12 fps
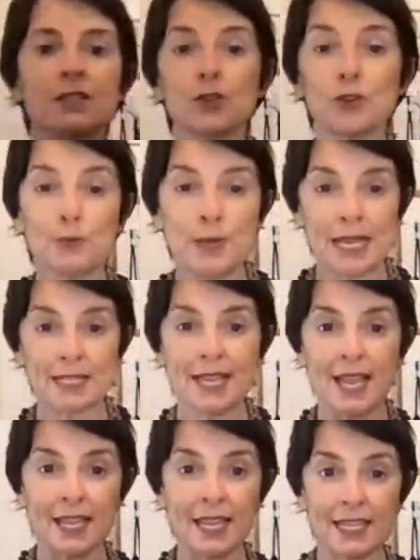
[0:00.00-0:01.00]
scoop neck
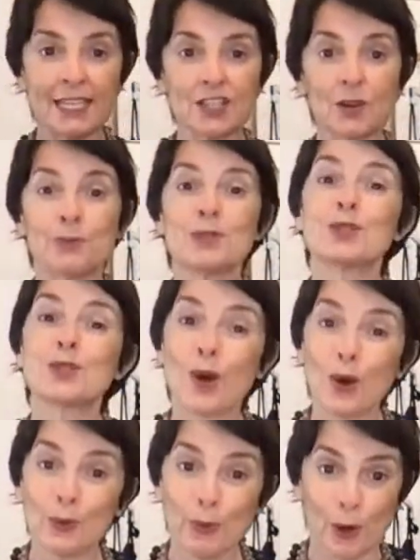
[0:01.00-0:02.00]
Tankini top is
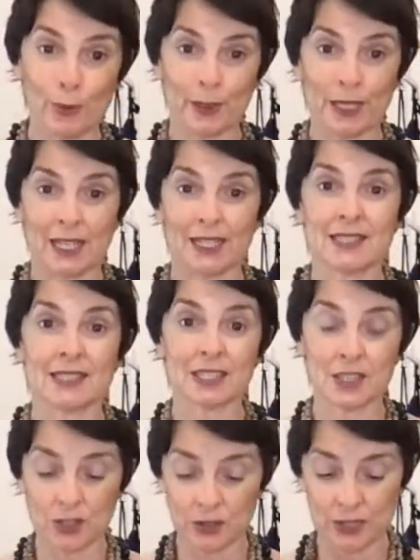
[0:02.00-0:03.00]
so popular and
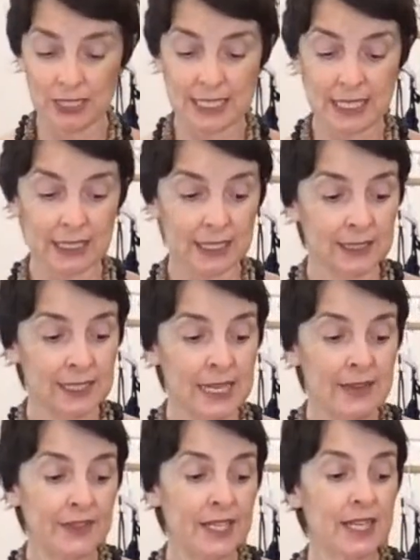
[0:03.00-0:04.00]
such a good seller
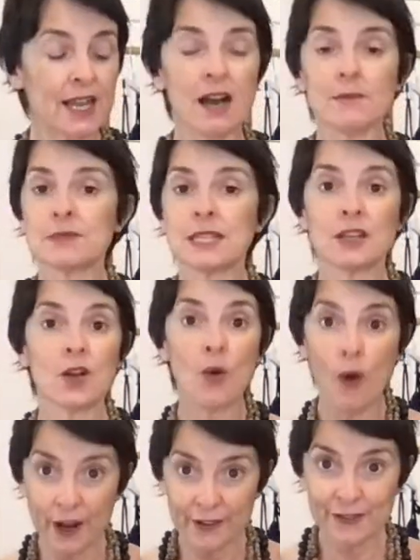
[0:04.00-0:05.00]
that it comes in
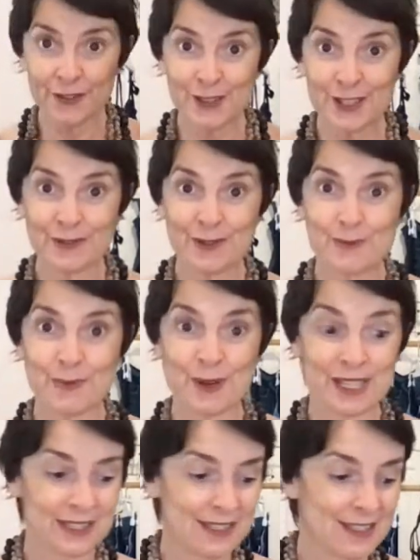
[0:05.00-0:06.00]
quite a few different
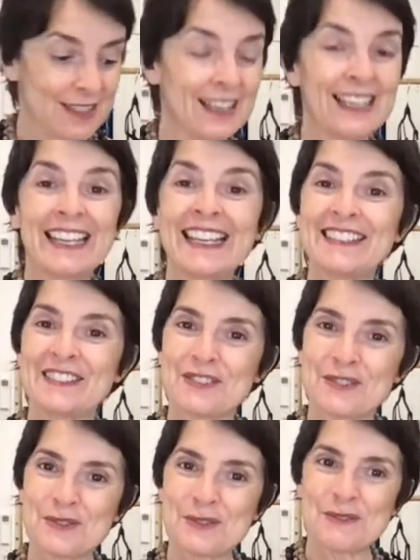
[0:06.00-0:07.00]
prints in
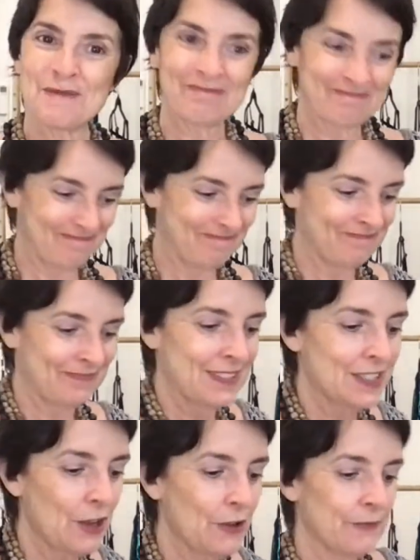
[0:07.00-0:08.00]
store.
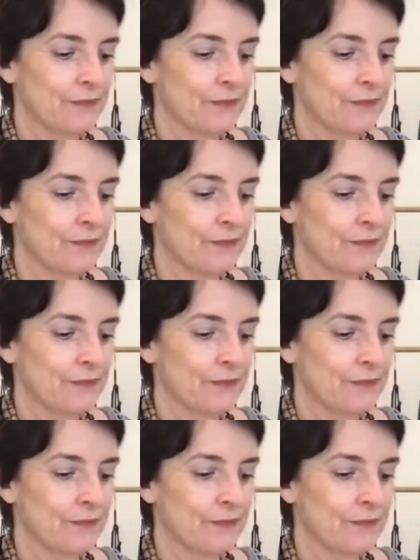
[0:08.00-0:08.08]
So,